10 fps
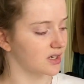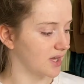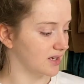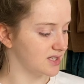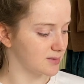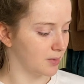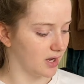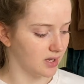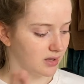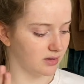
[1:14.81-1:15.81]
And
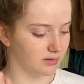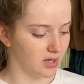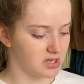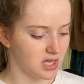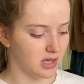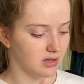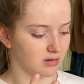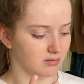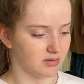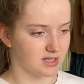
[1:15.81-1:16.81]
despite
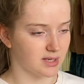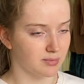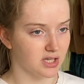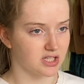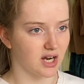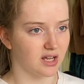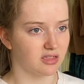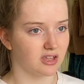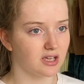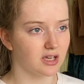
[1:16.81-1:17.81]
liking this image, I
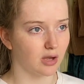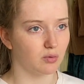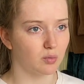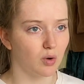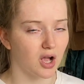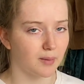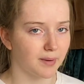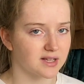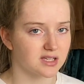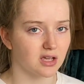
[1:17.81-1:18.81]
think it would work
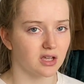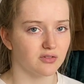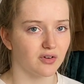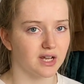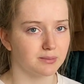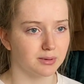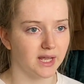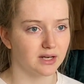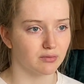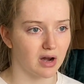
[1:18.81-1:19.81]
better if I
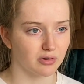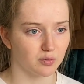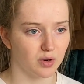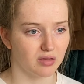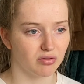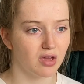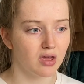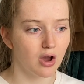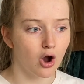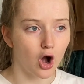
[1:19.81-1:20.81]
played around with
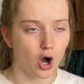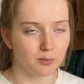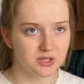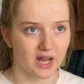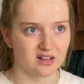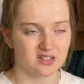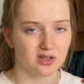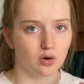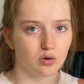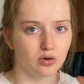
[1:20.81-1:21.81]
objects
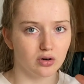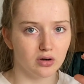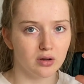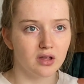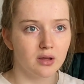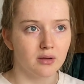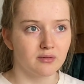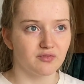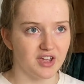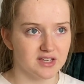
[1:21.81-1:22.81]
or
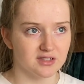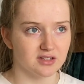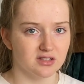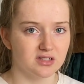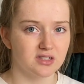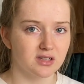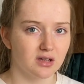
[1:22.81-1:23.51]
faces,